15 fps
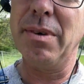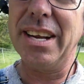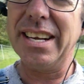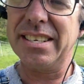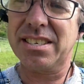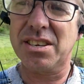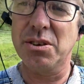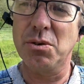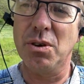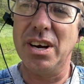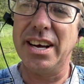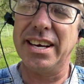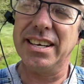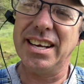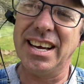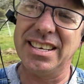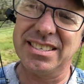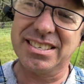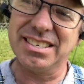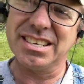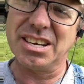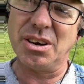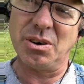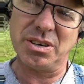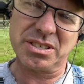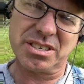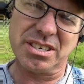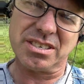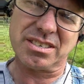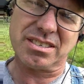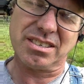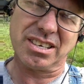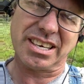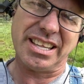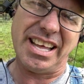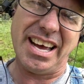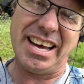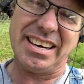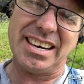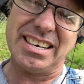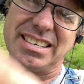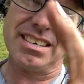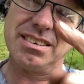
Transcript: but it's too wet. As you know, it's just, look at that right